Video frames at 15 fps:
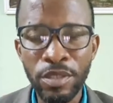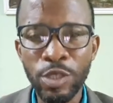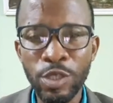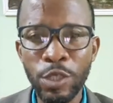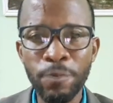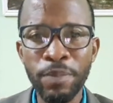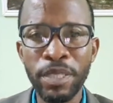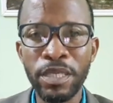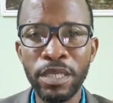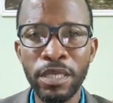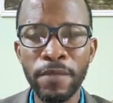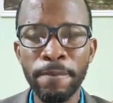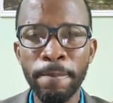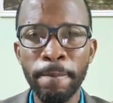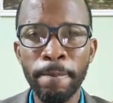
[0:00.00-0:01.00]

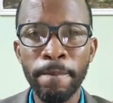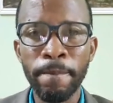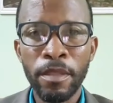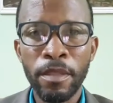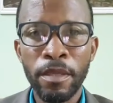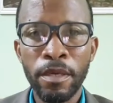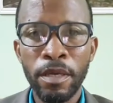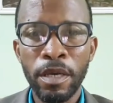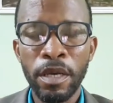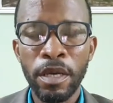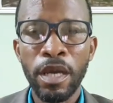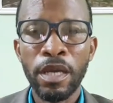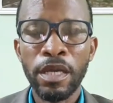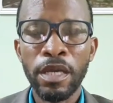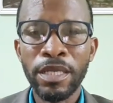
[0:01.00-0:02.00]
speaking
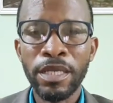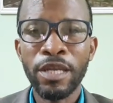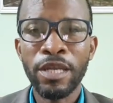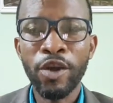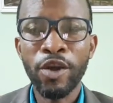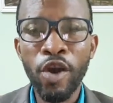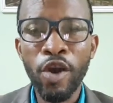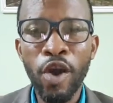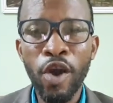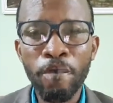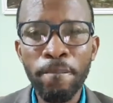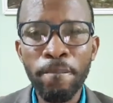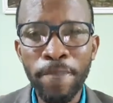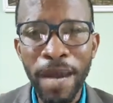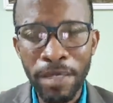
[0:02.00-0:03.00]
in an
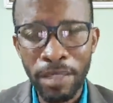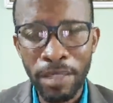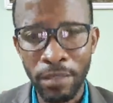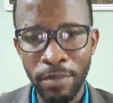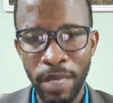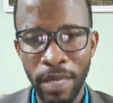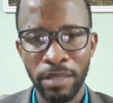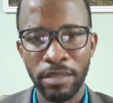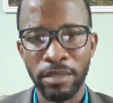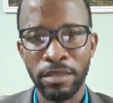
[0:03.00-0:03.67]
unbiased manner,